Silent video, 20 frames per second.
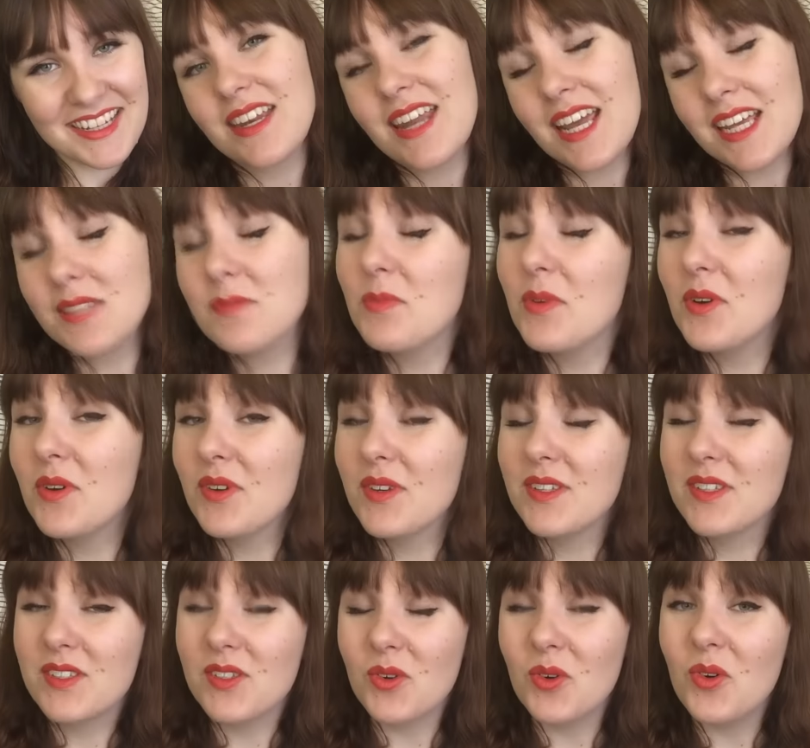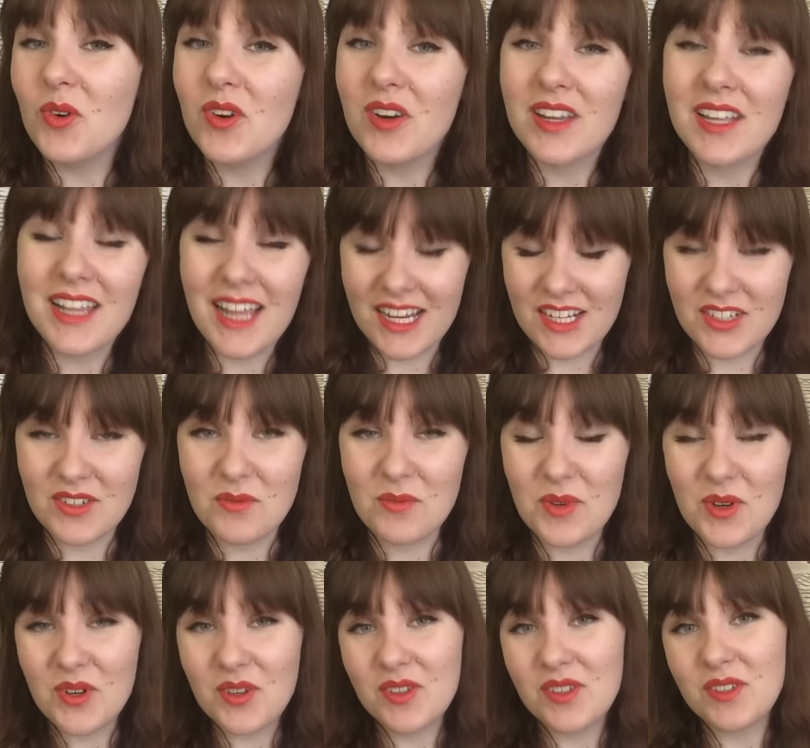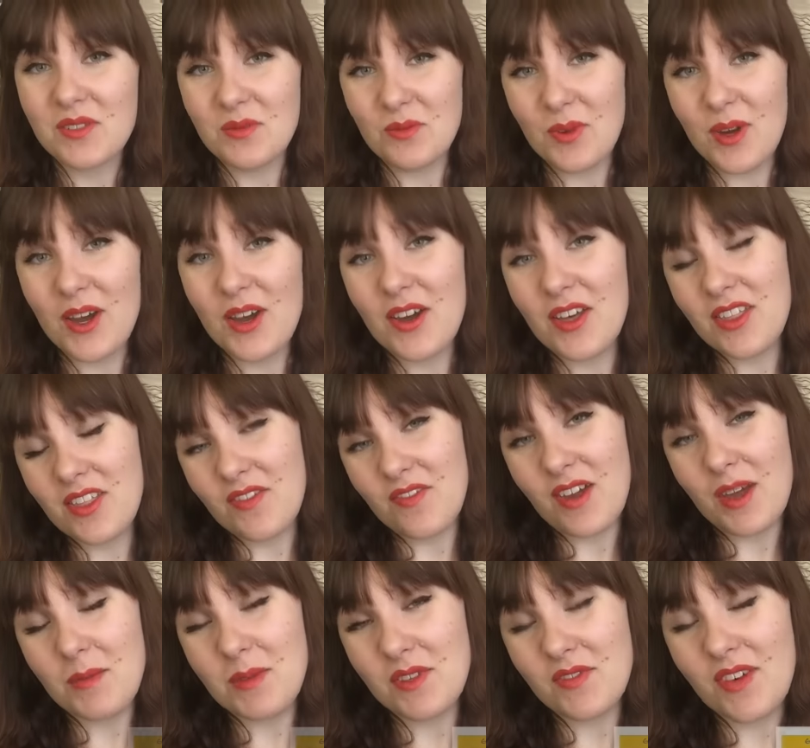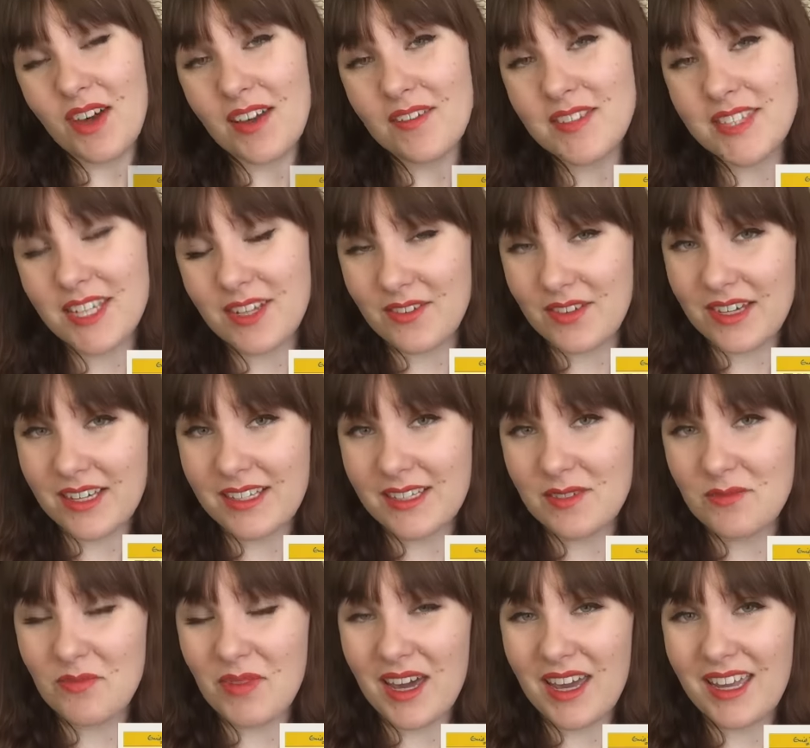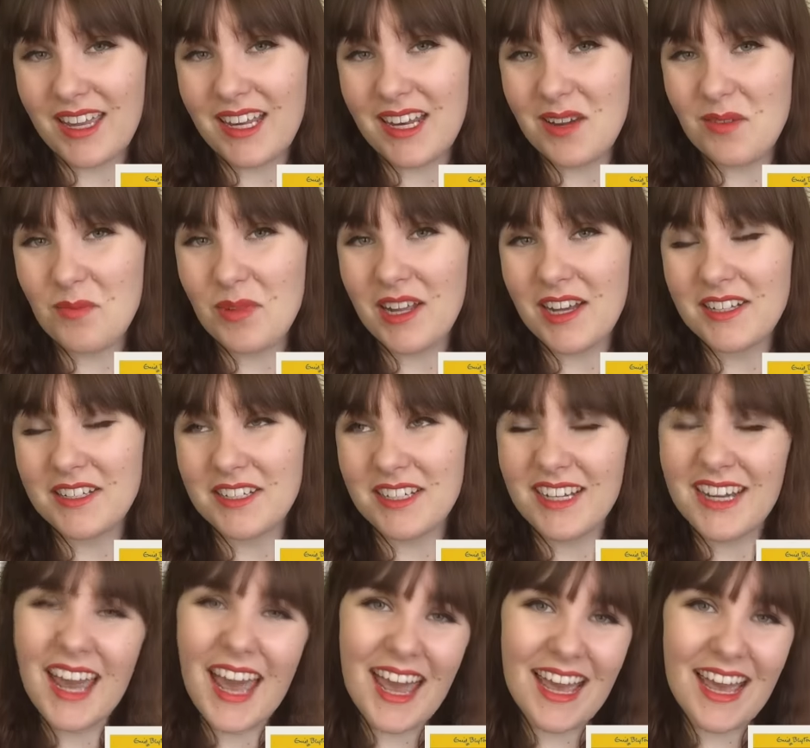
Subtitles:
The next books, or collection of books, were the Famous Five series by Enid Blyton,